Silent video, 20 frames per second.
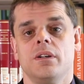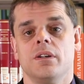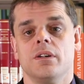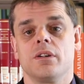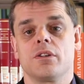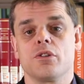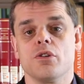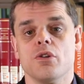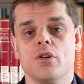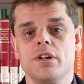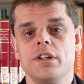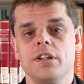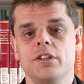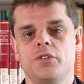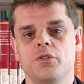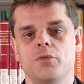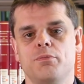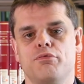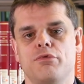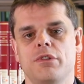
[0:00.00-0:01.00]
According
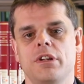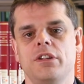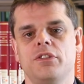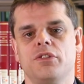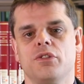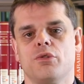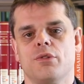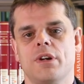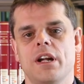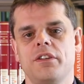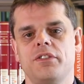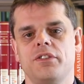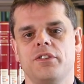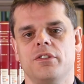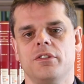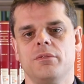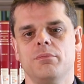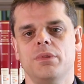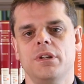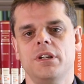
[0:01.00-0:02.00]
to
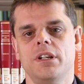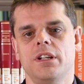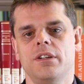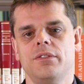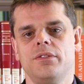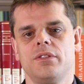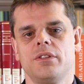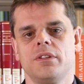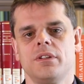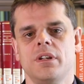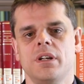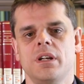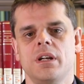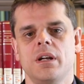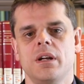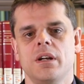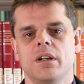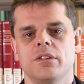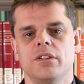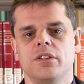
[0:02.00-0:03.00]
pre-Zoroastrian beliefs,
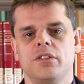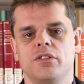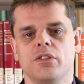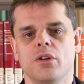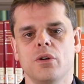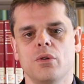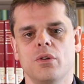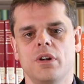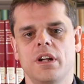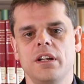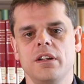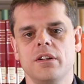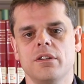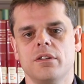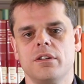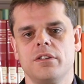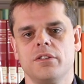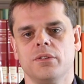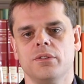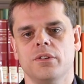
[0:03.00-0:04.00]
the soul
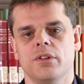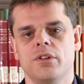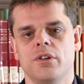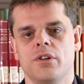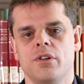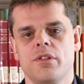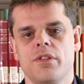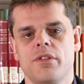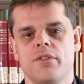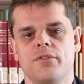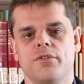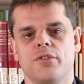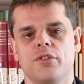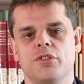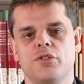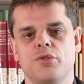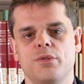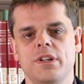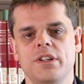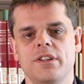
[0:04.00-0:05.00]
lingered on earth for
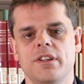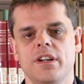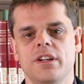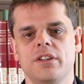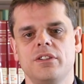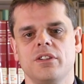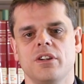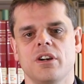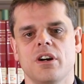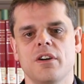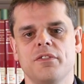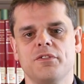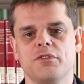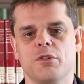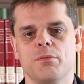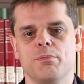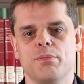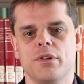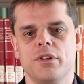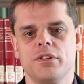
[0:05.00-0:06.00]
3 days
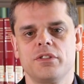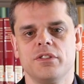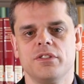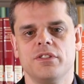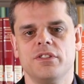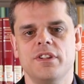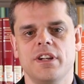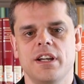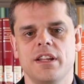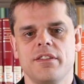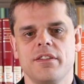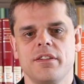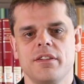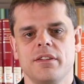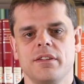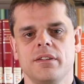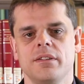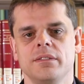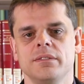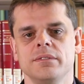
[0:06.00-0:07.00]
after a person's death.
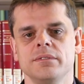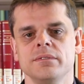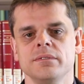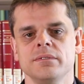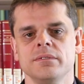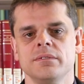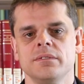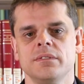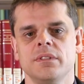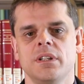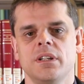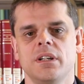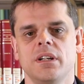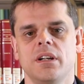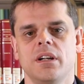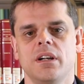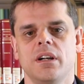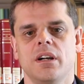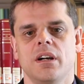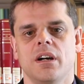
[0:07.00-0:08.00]

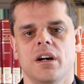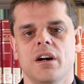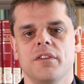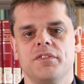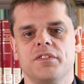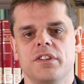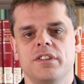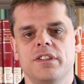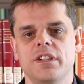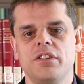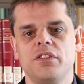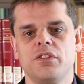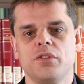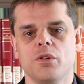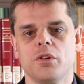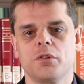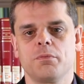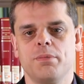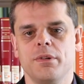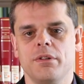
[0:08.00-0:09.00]
After this
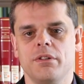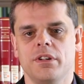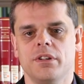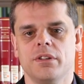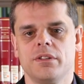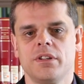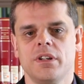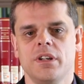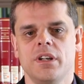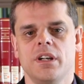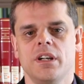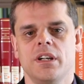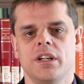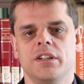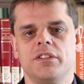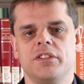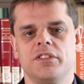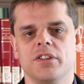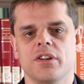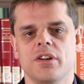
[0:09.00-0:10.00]
short period,
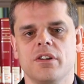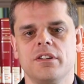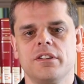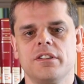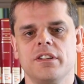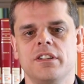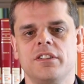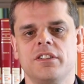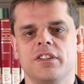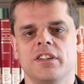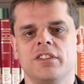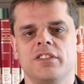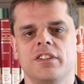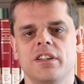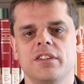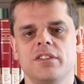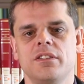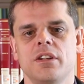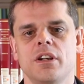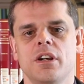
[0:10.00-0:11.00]
it started its
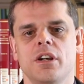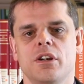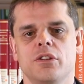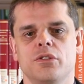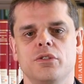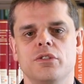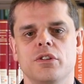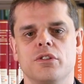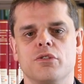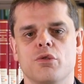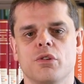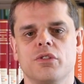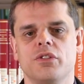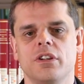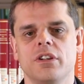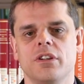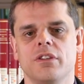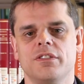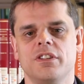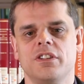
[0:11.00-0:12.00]
ascent to the
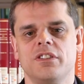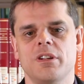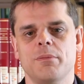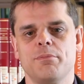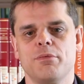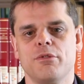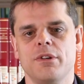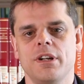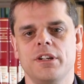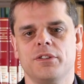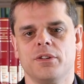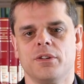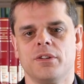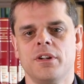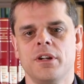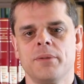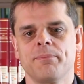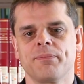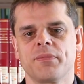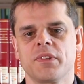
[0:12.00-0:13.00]
crossing of the
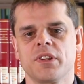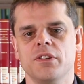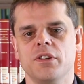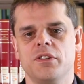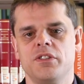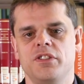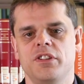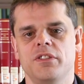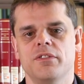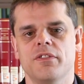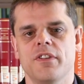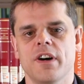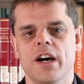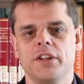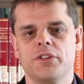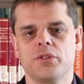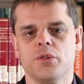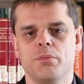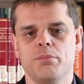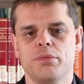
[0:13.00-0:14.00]
separator, the
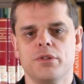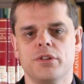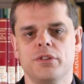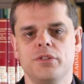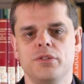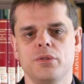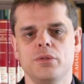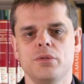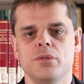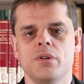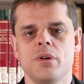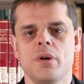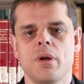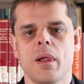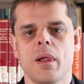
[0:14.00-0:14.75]
Cinvato Perutu,